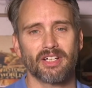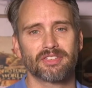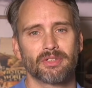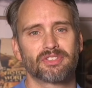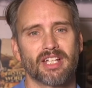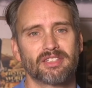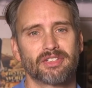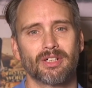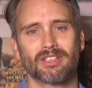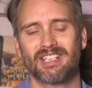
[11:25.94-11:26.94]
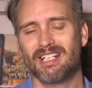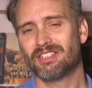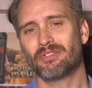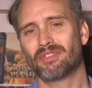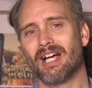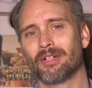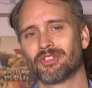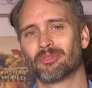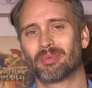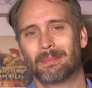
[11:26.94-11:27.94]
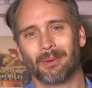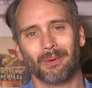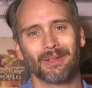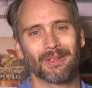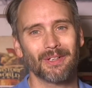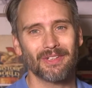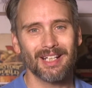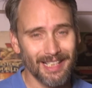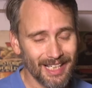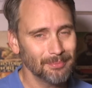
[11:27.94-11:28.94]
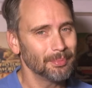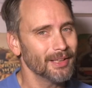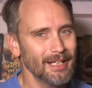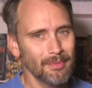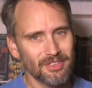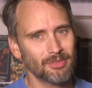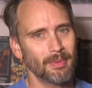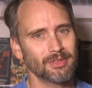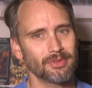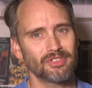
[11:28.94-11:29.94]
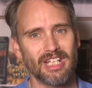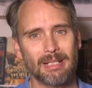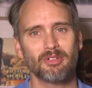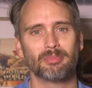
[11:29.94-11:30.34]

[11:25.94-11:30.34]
also says that there are tens of thousands of people on Earth, again, playing with the special theme of